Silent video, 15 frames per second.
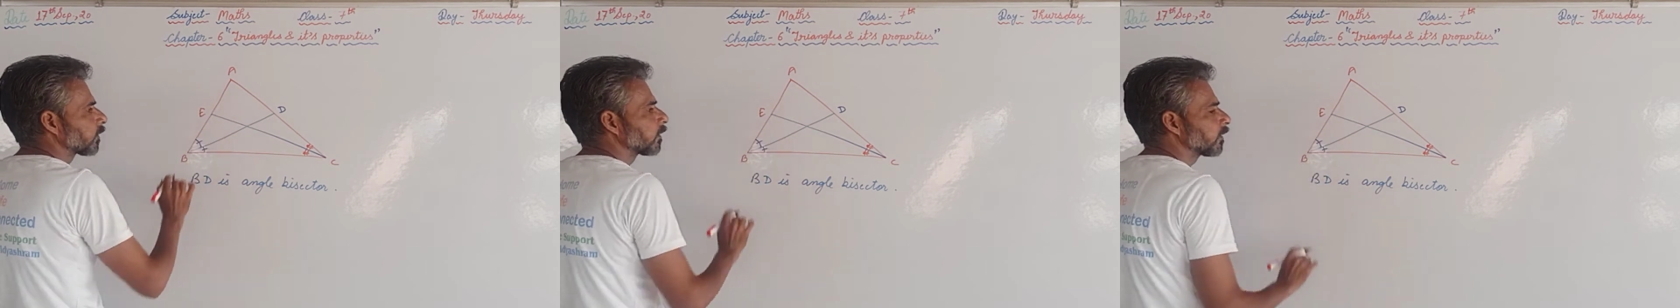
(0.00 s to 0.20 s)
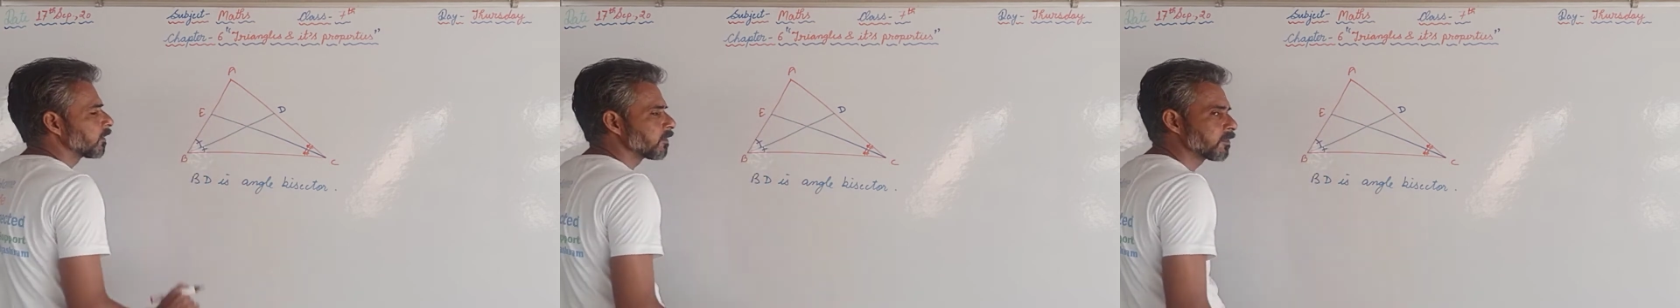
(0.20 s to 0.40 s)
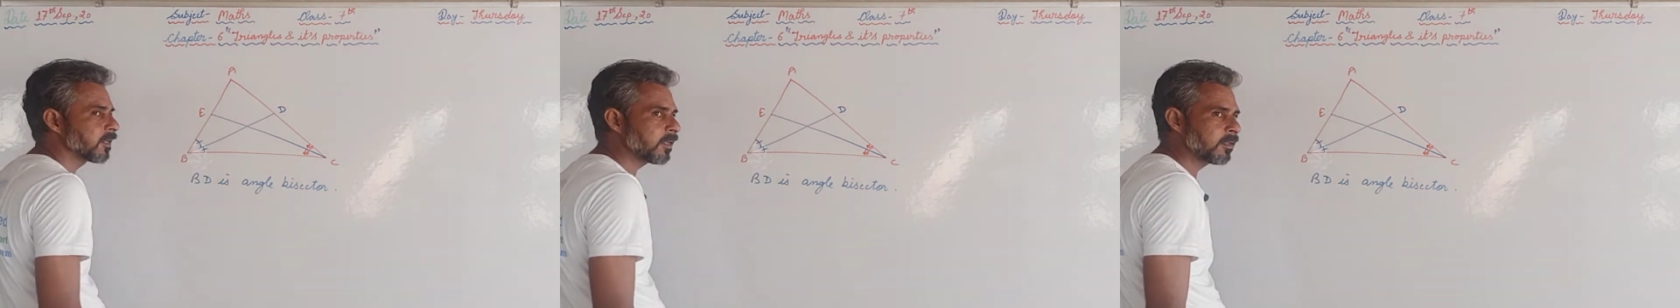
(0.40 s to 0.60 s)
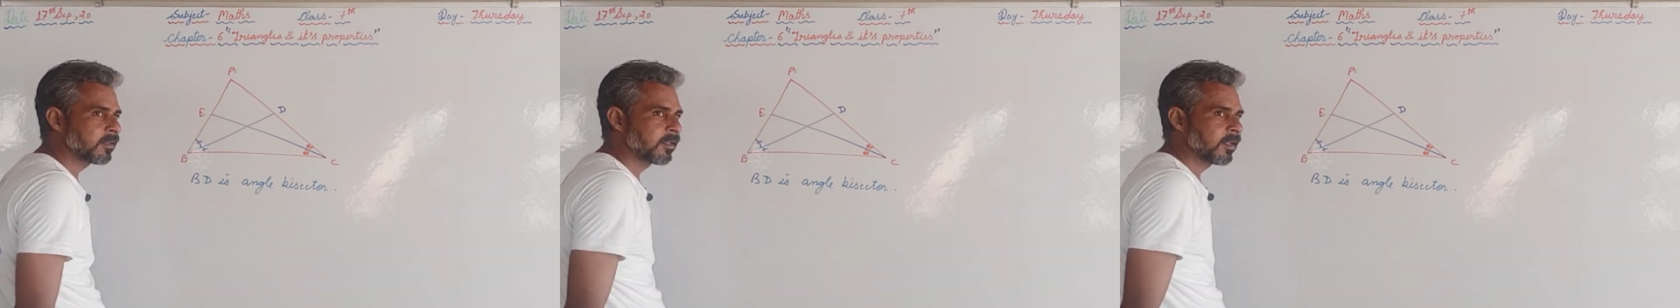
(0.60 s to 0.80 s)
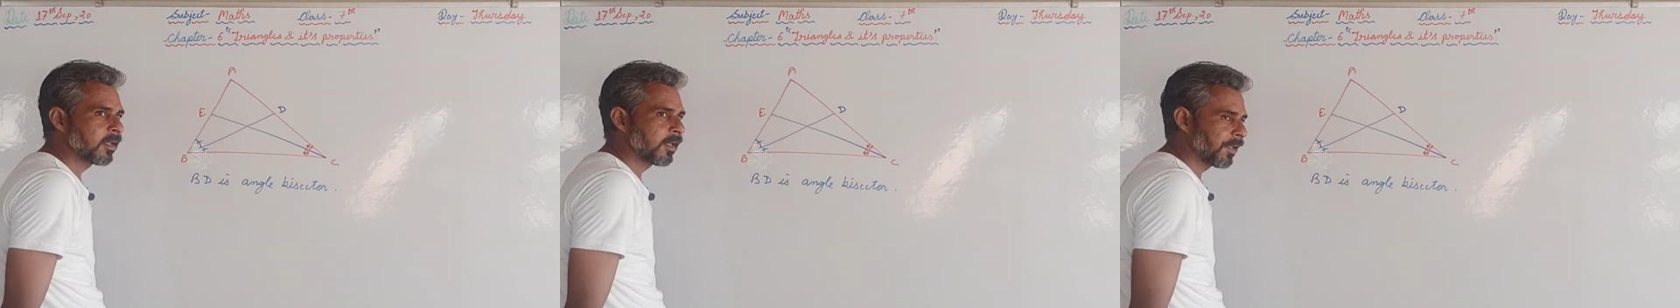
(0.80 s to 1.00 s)
is the
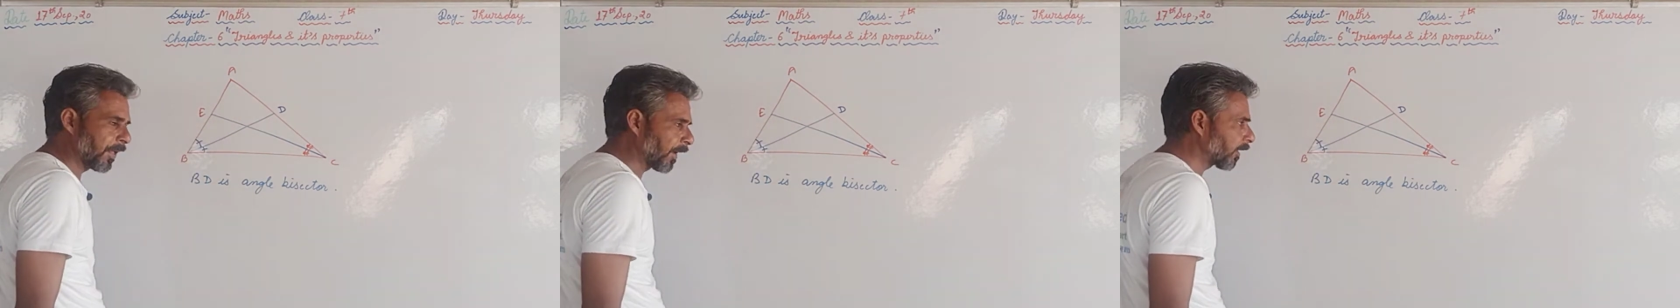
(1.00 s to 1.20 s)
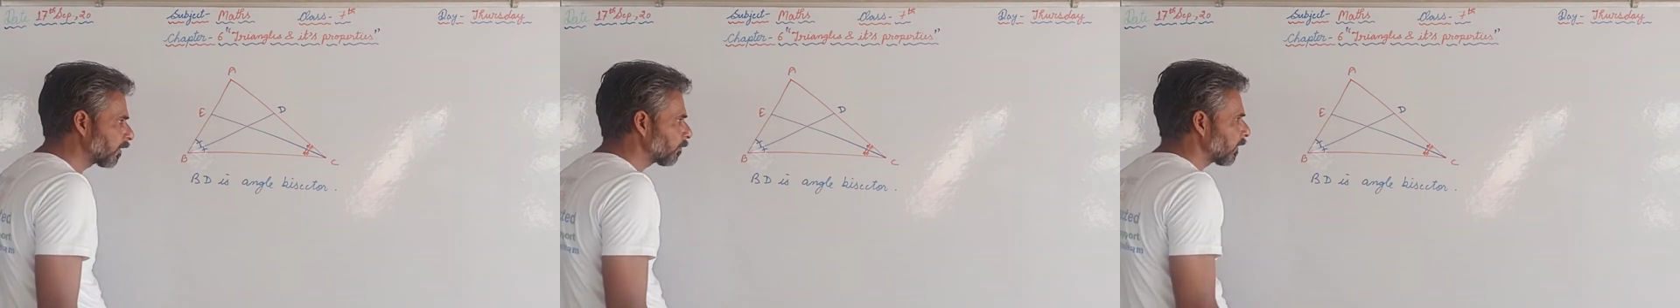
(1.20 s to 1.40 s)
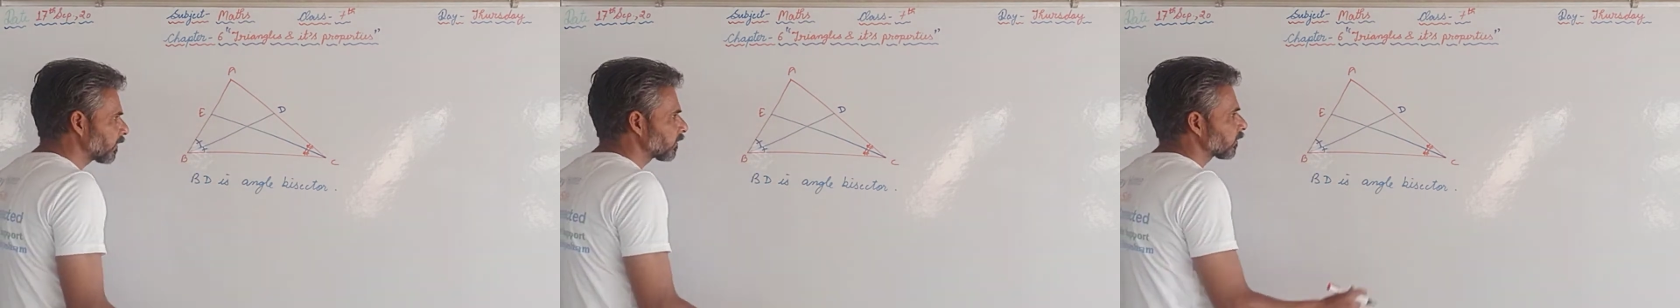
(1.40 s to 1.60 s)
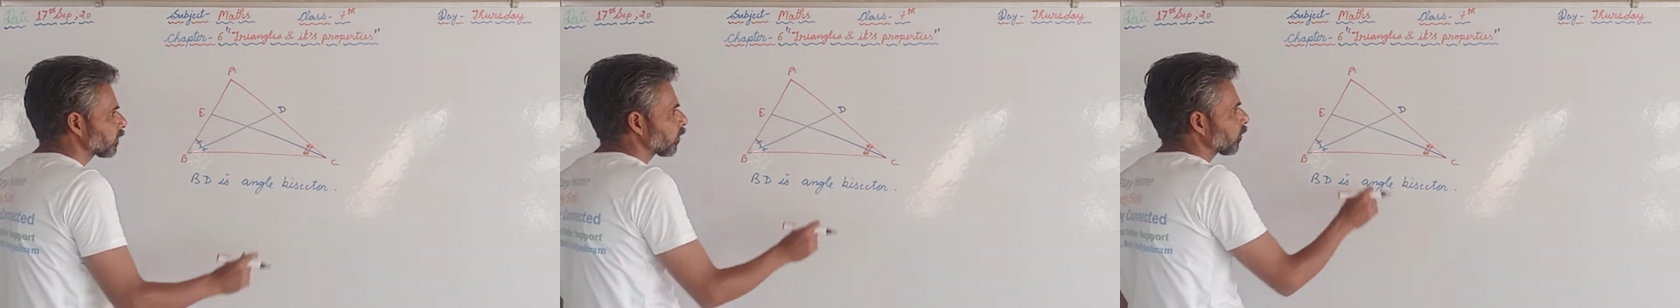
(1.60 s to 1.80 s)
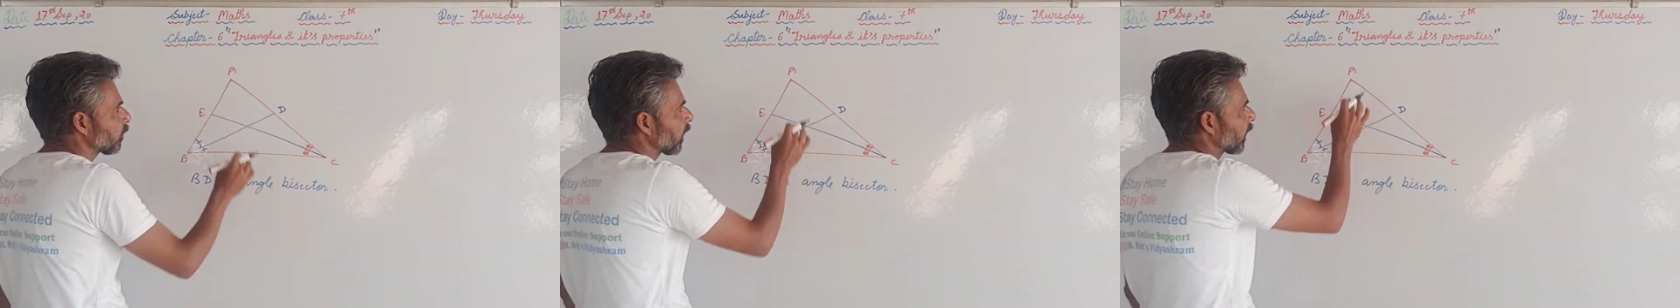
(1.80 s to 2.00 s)
angle
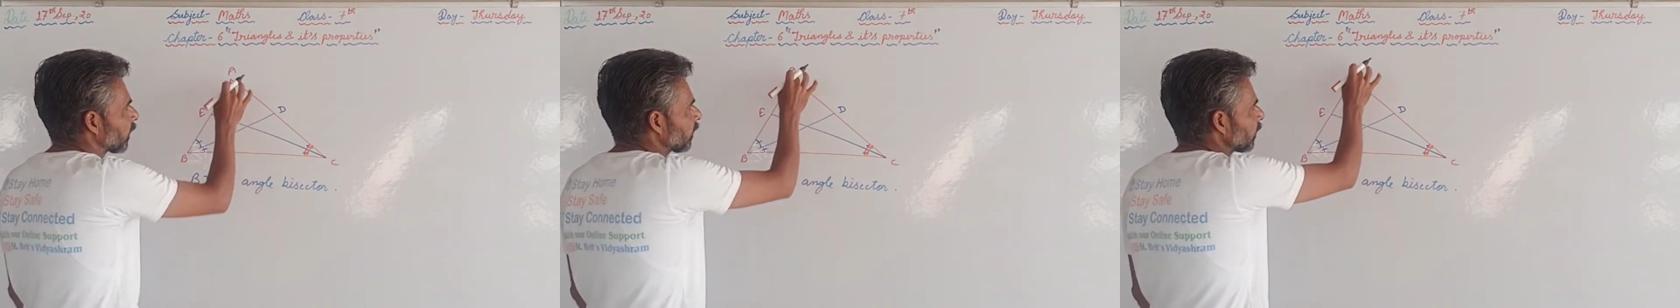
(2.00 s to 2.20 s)
bisector of angle